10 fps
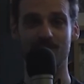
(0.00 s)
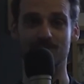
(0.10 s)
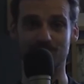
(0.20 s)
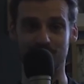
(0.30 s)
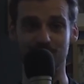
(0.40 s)

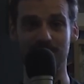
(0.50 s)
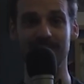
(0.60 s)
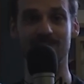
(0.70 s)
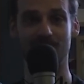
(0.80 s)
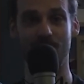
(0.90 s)
to
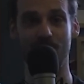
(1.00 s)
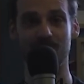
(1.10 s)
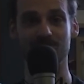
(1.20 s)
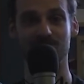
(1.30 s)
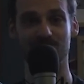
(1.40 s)
create the
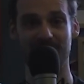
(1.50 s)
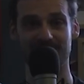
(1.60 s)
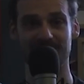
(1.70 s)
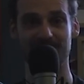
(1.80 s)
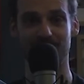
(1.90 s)
carbon
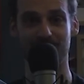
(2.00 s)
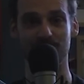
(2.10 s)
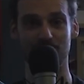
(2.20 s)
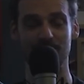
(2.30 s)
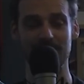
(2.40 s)
chassis of
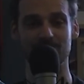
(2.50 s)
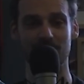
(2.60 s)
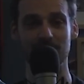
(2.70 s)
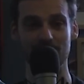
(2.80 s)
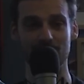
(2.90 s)
your
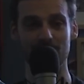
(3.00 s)
BMW.